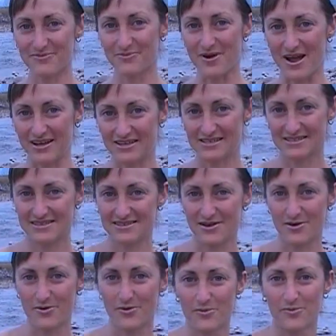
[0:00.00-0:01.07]
Right.
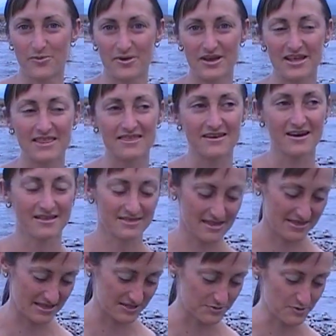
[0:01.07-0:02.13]
So we thought
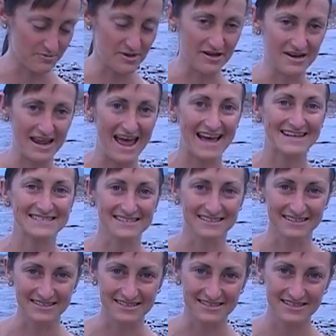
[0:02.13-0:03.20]
that this would be an
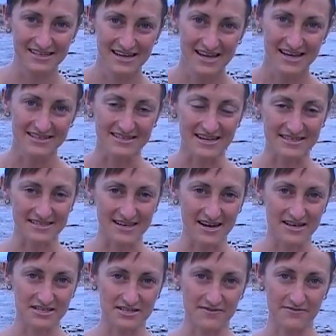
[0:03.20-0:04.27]
excellent
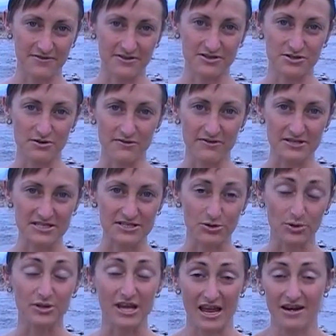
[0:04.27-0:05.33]
destination for the two of us
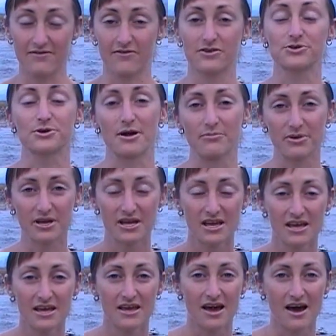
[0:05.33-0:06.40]
toward the end of our trip.
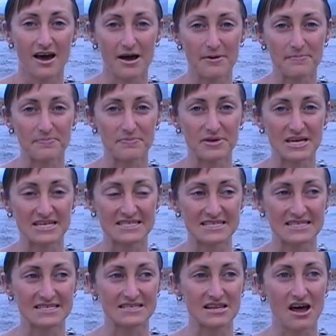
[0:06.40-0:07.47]
Because
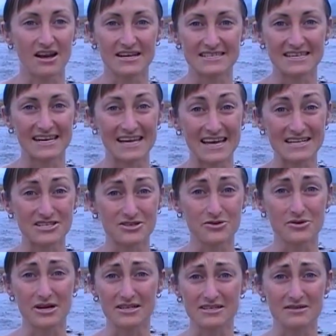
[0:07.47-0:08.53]
it's not easy to get to.
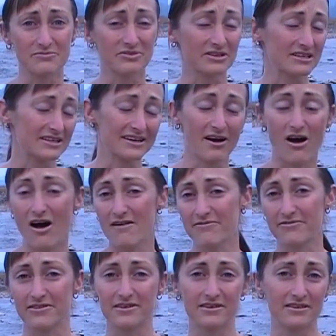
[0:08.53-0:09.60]
It's completely
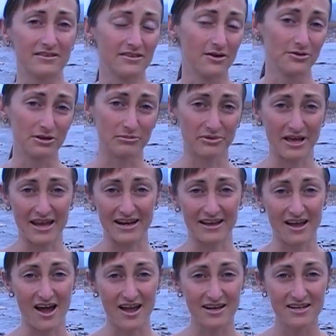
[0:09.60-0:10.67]
off the Lonely Planet
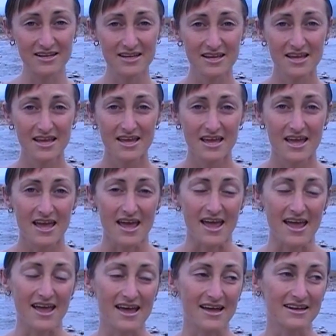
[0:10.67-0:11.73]
guide.
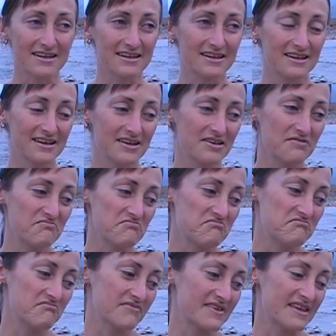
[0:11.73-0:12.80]
And
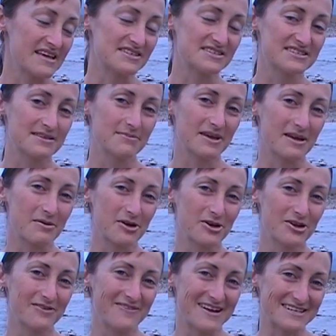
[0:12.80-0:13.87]
it just seemed like a good
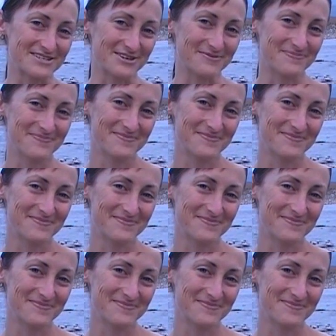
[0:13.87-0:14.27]
adventure.